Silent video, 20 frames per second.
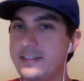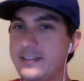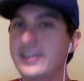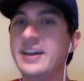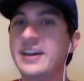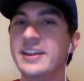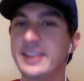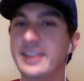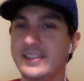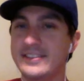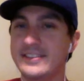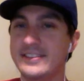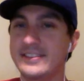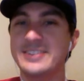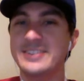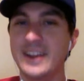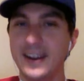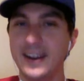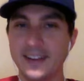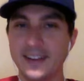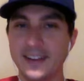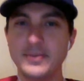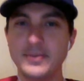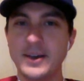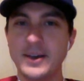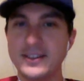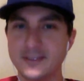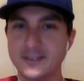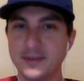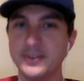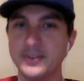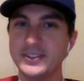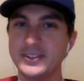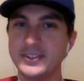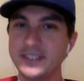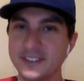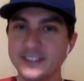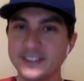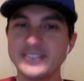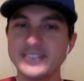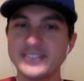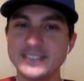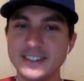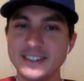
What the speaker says: That's entirely possible too. So.